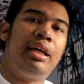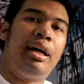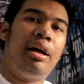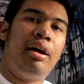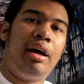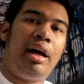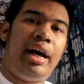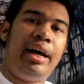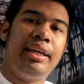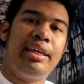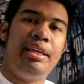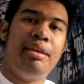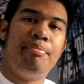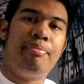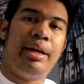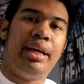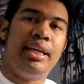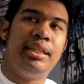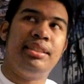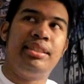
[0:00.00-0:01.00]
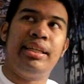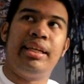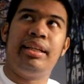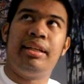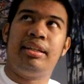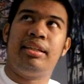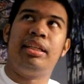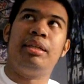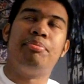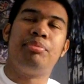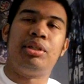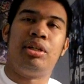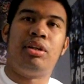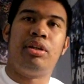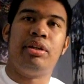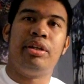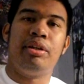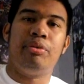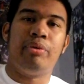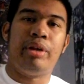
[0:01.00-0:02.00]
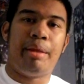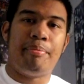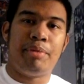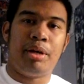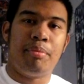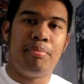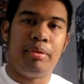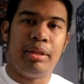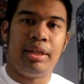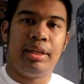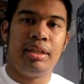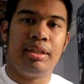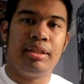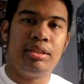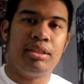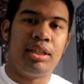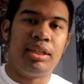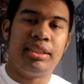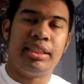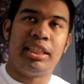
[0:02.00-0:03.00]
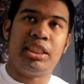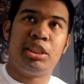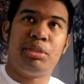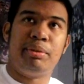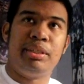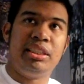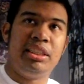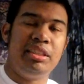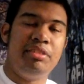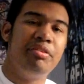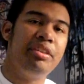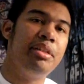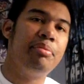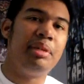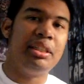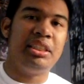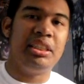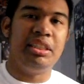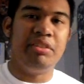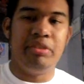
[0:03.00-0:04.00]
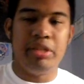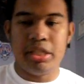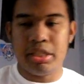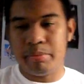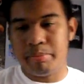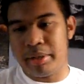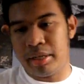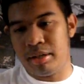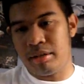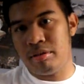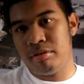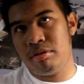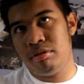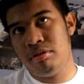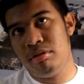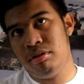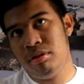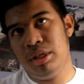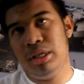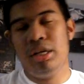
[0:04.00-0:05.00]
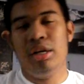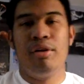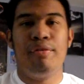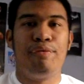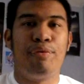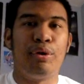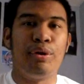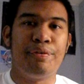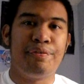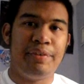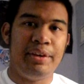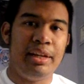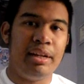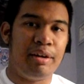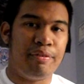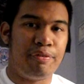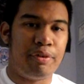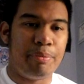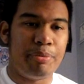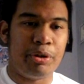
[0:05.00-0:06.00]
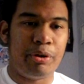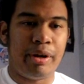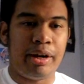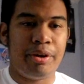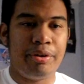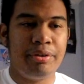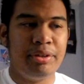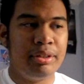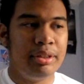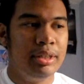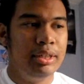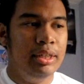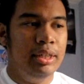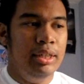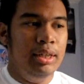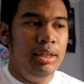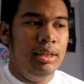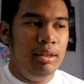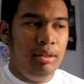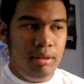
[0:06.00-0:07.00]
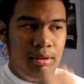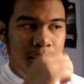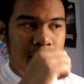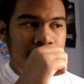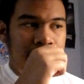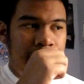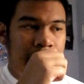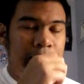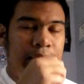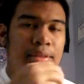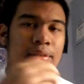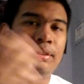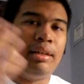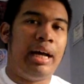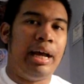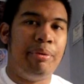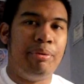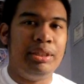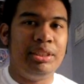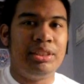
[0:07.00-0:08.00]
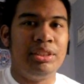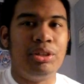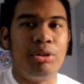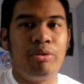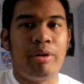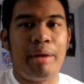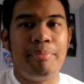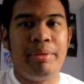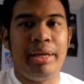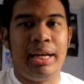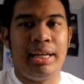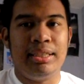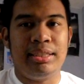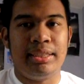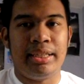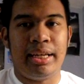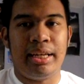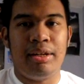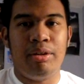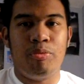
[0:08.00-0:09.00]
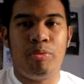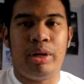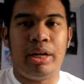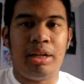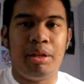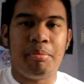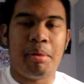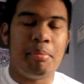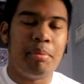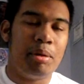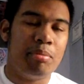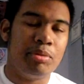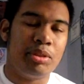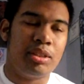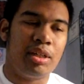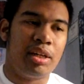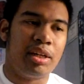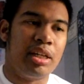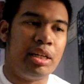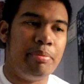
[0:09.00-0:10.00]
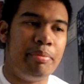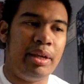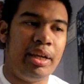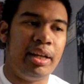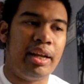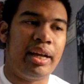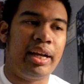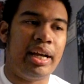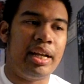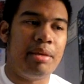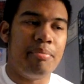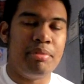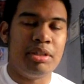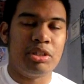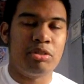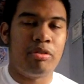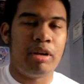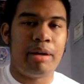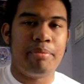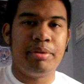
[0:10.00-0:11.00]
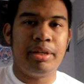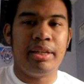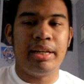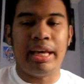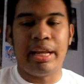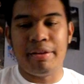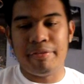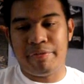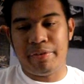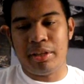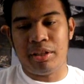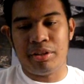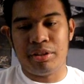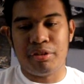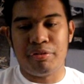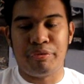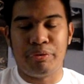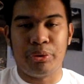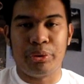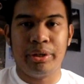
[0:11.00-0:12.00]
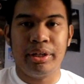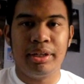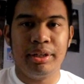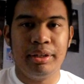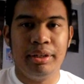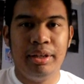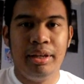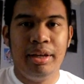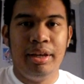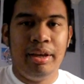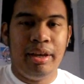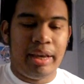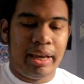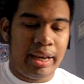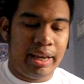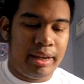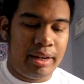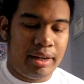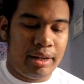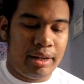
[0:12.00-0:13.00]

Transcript: I keep my headset clipped on when I'm not playing, attached to my TV, and my TV is about 4 feet from the ground. I went to go grab the headset while my mom was talking to me, and I kind of misgrabbed it, and it fell on the floor, and